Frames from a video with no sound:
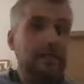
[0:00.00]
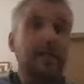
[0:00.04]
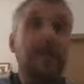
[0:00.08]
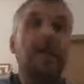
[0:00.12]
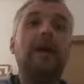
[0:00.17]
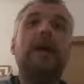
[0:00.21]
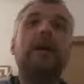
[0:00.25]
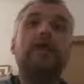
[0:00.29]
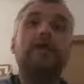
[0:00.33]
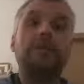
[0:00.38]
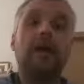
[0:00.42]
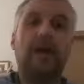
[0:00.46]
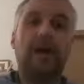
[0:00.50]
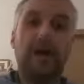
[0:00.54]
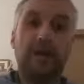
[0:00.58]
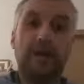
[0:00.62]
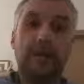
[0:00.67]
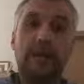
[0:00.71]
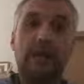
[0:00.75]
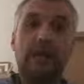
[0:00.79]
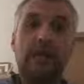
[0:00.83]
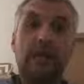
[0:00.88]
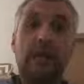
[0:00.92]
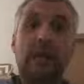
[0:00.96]
He has a high
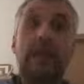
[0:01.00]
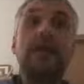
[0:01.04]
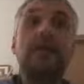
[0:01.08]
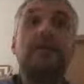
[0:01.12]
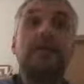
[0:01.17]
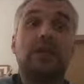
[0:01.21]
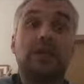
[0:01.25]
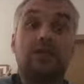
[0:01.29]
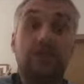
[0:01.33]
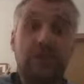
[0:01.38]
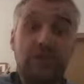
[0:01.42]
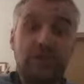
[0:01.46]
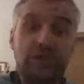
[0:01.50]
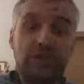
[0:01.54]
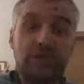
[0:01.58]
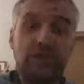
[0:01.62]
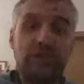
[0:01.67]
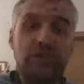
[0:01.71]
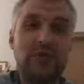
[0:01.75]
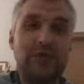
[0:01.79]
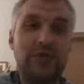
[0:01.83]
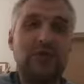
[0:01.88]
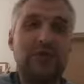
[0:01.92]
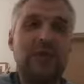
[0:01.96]
lid, he has an
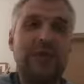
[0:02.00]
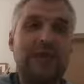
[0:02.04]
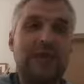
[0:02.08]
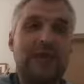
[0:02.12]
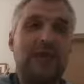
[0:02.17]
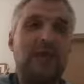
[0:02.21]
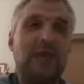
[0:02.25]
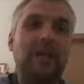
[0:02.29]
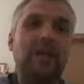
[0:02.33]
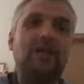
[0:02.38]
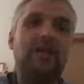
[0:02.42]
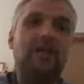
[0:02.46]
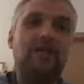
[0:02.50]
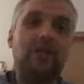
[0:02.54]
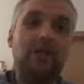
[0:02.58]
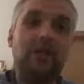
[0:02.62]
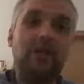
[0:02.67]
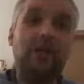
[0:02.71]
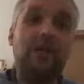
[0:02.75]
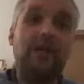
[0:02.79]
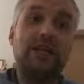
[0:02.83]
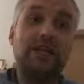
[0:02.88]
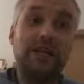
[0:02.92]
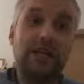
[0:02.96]
ambition to keep his
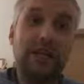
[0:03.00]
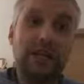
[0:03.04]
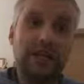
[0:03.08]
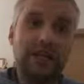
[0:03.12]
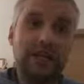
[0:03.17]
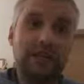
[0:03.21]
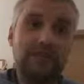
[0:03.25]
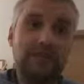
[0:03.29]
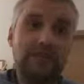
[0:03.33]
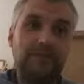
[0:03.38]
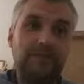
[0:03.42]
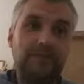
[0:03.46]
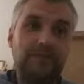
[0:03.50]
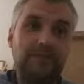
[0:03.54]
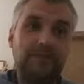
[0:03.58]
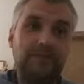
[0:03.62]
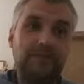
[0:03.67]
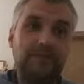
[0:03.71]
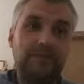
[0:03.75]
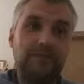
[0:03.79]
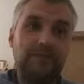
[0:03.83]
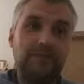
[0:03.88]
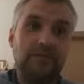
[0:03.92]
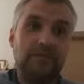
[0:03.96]
street clean,
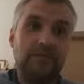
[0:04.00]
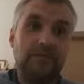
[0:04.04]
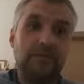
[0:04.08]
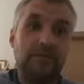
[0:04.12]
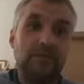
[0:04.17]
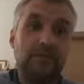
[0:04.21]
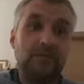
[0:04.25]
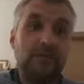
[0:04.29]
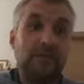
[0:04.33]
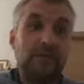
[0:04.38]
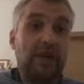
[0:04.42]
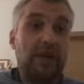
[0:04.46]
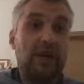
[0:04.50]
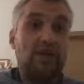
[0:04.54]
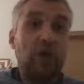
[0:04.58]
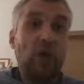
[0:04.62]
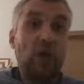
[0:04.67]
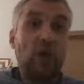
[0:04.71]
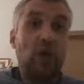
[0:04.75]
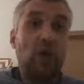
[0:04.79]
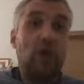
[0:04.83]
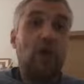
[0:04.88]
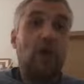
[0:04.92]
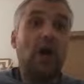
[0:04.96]
to keep
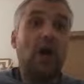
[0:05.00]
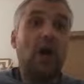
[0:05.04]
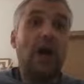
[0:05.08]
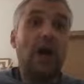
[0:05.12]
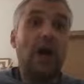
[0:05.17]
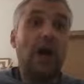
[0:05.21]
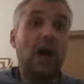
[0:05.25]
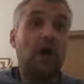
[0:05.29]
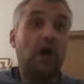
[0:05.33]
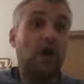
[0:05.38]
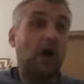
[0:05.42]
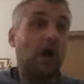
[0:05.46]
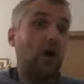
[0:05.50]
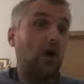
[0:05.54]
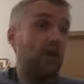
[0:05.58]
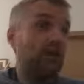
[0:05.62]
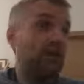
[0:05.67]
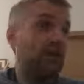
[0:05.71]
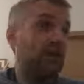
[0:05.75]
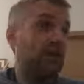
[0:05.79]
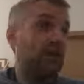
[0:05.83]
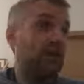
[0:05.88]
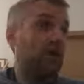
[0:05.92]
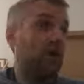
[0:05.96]
all the
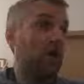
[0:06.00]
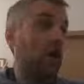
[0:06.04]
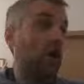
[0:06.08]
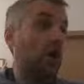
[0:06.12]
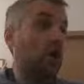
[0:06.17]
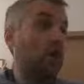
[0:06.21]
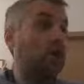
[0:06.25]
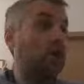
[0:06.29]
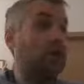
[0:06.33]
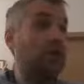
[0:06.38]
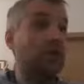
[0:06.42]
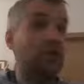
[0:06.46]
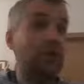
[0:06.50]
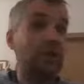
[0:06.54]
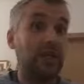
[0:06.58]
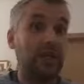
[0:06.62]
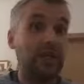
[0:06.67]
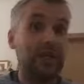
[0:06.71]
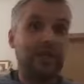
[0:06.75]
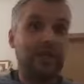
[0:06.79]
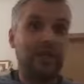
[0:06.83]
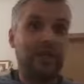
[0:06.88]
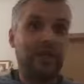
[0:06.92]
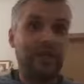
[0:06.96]
houses and homes
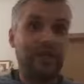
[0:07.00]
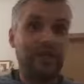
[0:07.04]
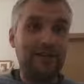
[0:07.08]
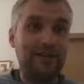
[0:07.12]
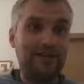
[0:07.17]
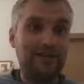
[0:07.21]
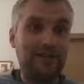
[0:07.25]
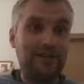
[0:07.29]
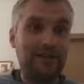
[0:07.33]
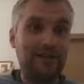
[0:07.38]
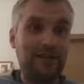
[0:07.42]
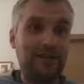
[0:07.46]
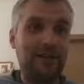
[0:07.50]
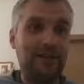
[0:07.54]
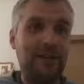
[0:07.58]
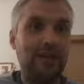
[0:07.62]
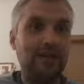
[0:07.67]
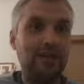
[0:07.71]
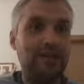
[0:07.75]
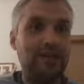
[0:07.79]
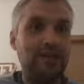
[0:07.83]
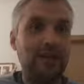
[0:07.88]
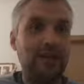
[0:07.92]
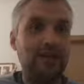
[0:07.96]
clean and nice and
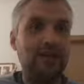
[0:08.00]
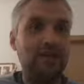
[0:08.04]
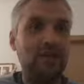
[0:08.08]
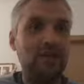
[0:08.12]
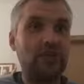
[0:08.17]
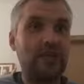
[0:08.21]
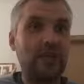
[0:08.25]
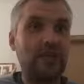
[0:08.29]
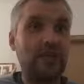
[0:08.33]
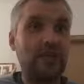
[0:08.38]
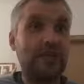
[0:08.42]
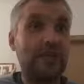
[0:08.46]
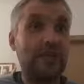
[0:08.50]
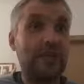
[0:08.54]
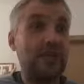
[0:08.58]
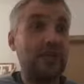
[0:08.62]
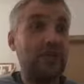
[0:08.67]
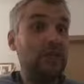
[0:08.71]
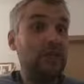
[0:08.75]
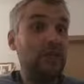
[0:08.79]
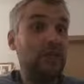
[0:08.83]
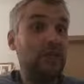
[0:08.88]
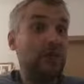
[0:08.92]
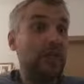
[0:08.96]
tidy and shiny,
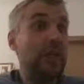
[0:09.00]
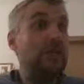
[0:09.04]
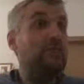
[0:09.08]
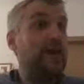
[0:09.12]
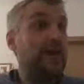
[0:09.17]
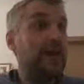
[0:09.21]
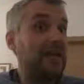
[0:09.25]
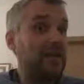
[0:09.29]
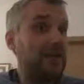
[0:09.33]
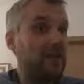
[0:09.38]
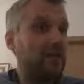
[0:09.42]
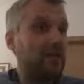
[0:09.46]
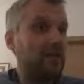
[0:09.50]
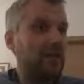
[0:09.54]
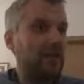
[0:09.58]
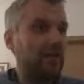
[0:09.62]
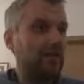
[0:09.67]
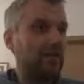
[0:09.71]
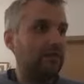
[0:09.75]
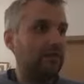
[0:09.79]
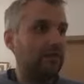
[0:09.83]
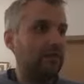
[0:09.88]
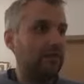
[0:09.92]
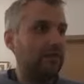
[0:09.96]
so he may do
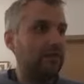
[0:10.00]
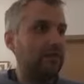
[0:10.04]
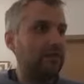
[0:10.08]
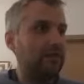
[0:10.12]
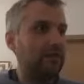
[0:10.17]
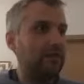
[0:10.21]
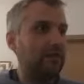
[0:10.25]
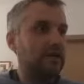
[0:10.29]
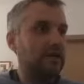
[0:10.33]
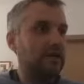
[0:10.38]
another thing.